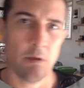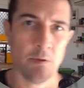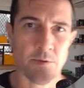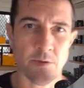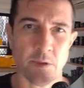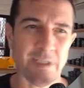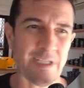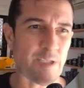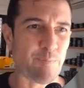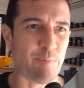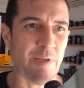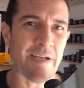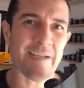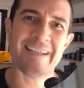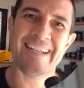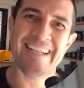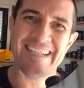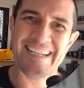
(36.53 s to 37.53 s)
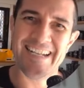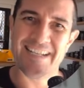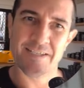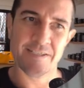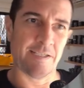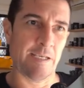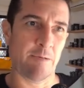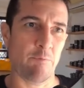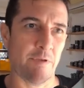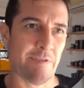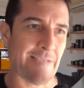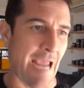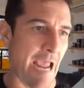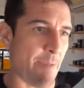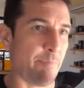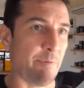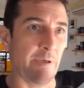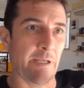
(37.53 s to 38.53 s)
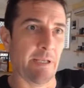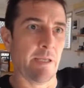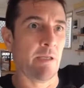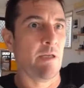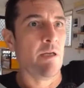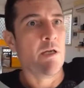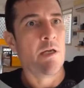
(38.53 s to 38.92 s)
So let's plug it in and see what's happening.